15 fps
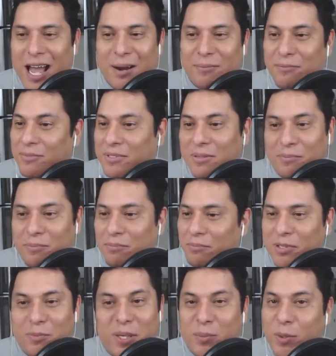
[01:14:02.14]
had some
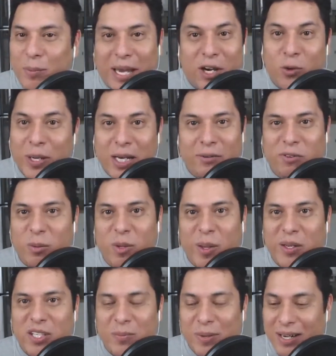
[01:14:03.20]
people beta read it for me,
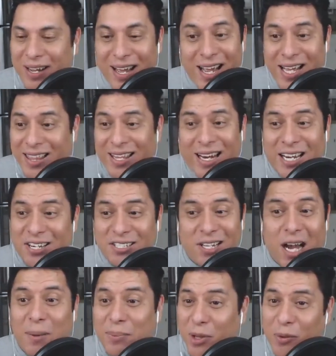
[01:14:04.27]
basically. But then I just
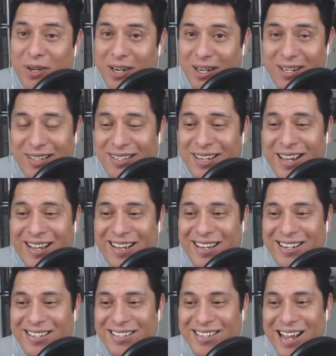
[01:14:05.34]
uploaded it.
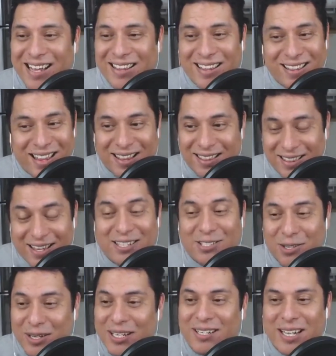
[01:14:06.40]
And
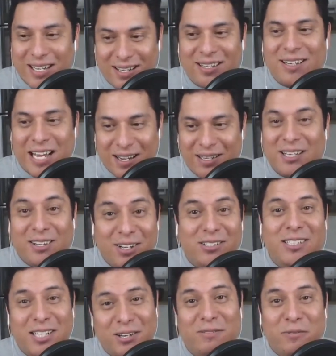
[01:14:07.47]
so it
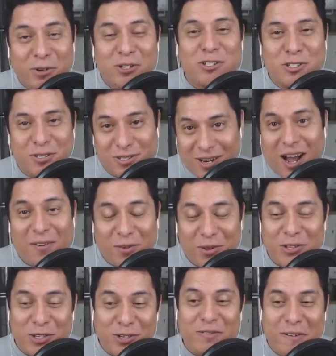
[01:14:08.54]
looks like your first
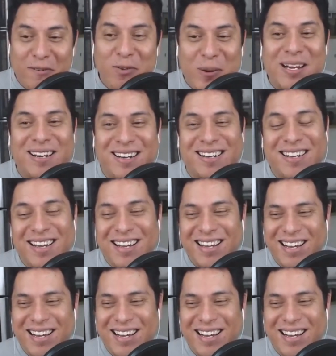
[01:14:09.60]
novel that you've ever written.